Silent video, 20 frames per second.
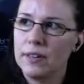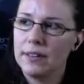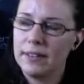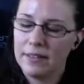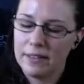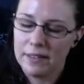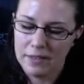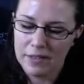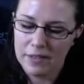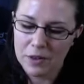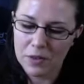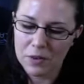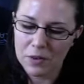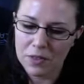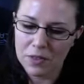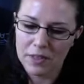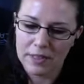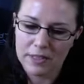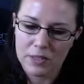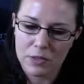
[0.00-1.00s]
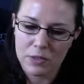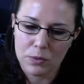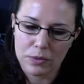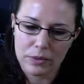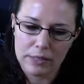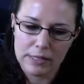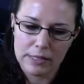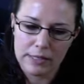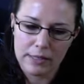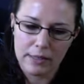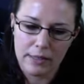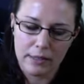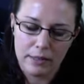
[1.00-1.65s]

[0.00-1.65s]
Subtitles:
The other thing that's really,